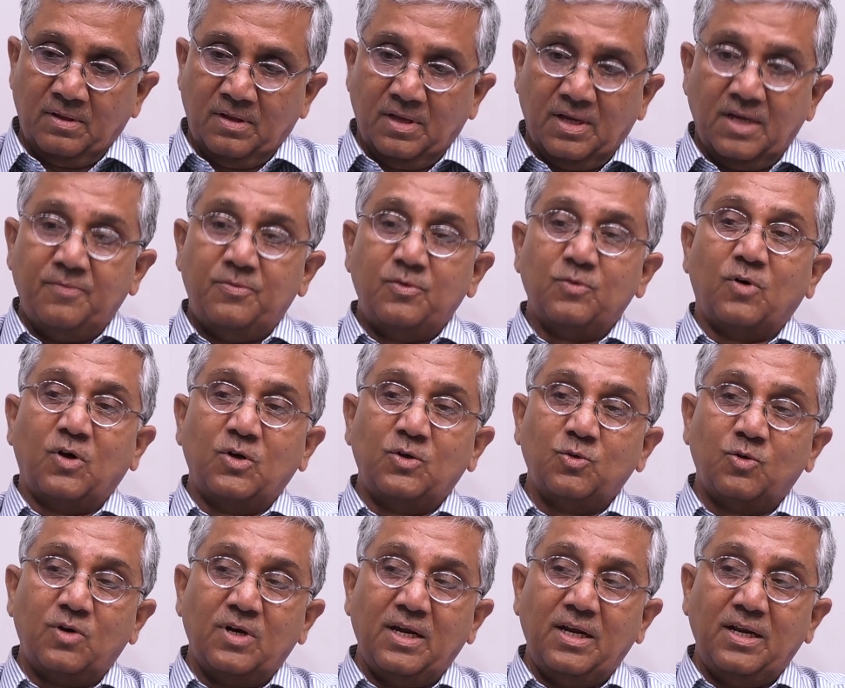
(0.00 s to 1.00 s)
And if you want
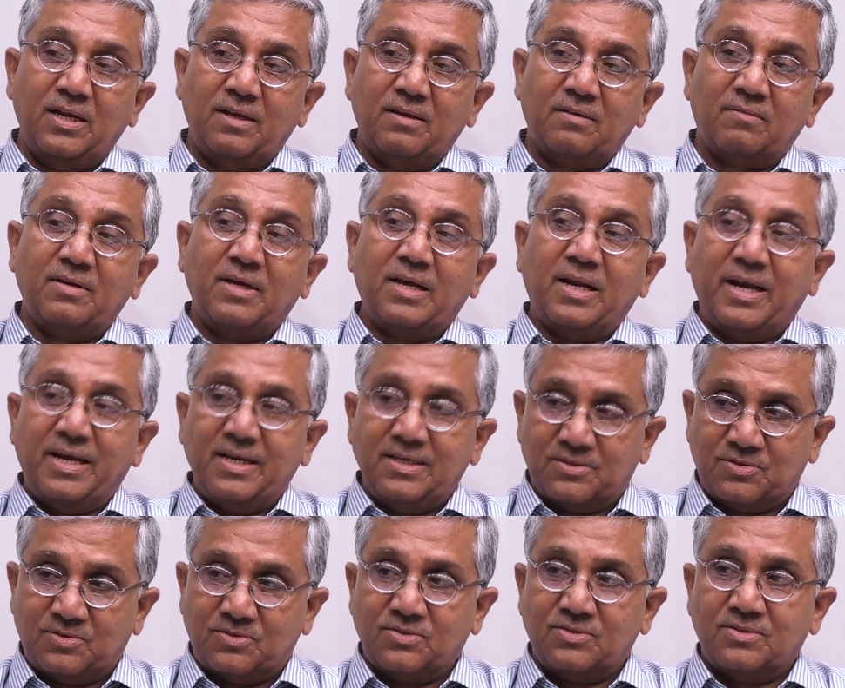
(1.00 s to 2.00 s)
to really
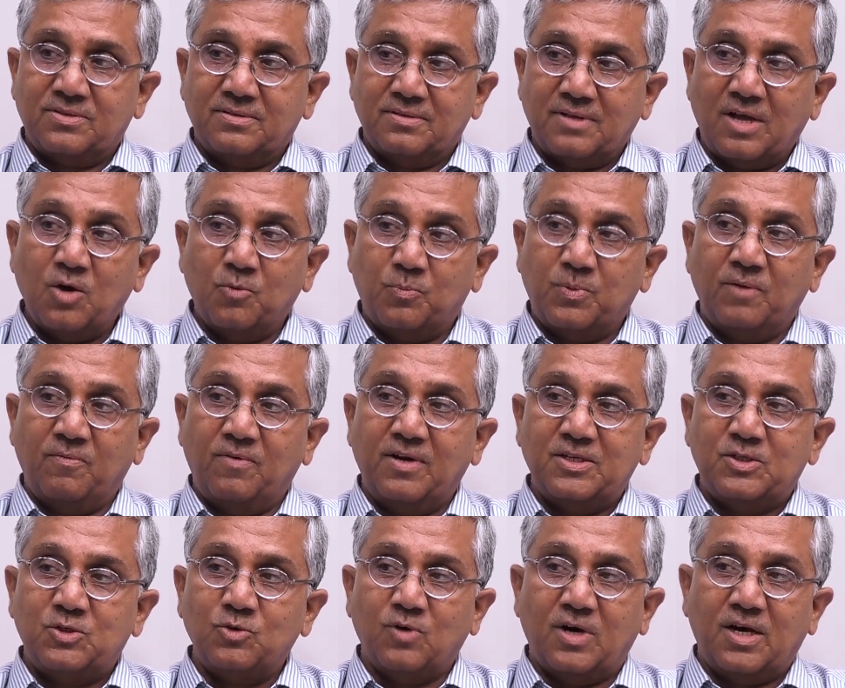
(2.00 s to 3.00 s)
realize how
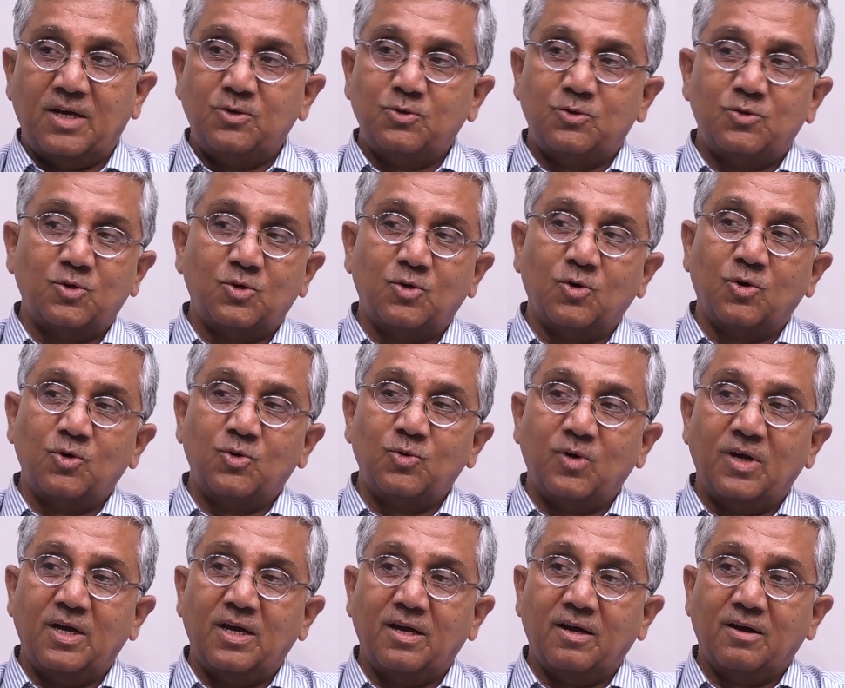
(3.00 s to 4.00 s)
privileged you are, you should go
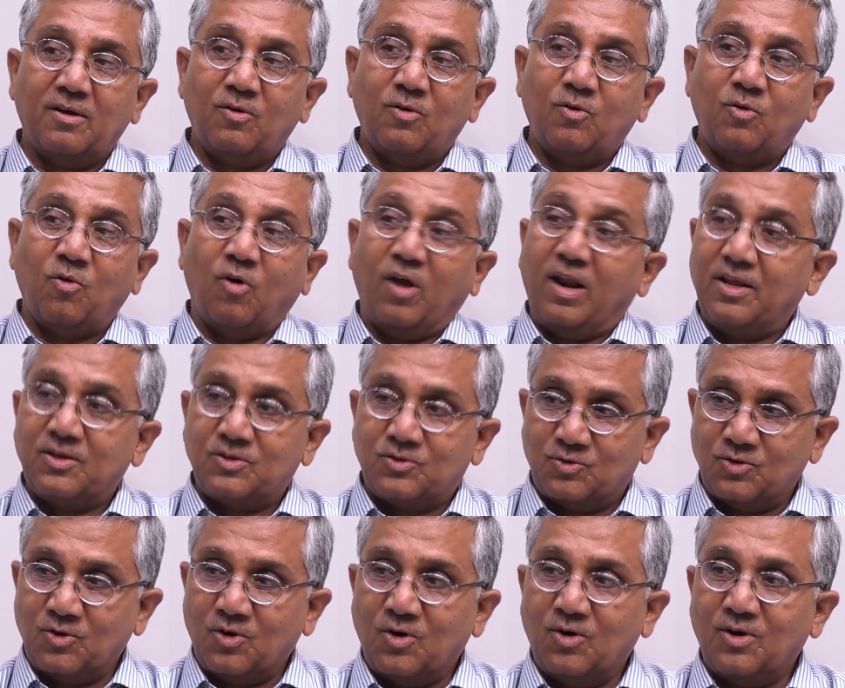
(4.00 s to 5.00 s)
to a
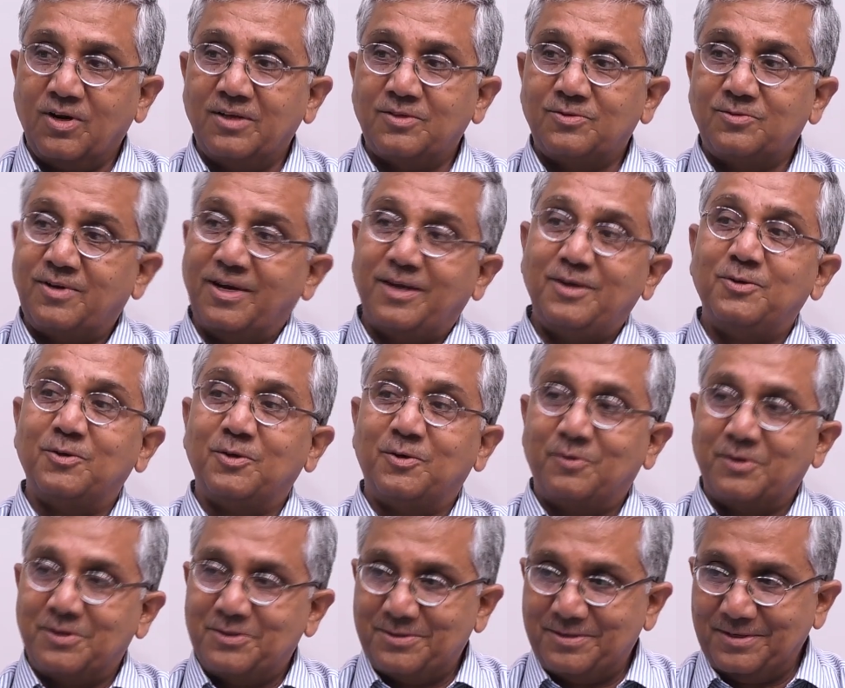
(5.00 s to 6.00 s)
college or a state
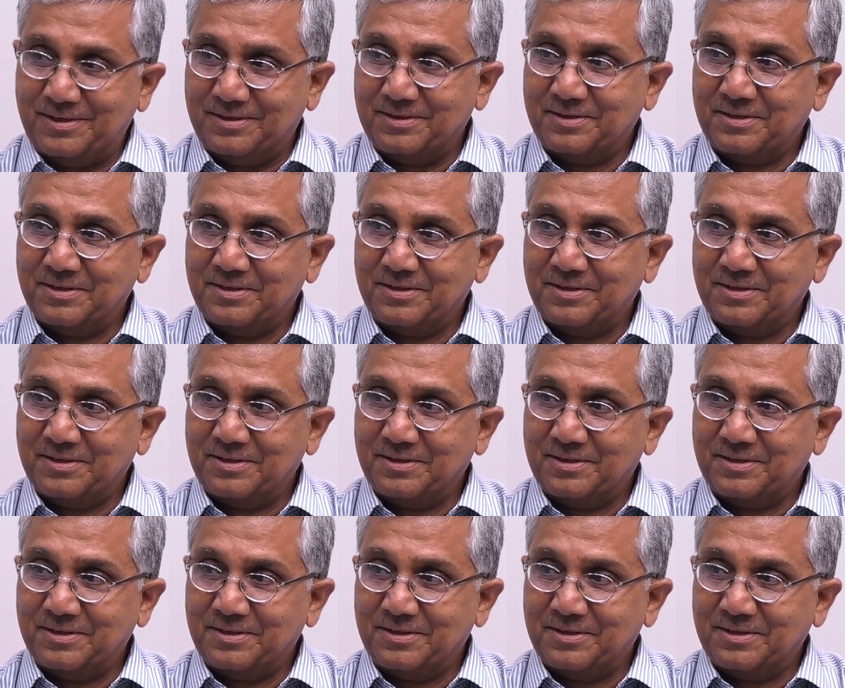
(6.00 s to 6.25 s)
university,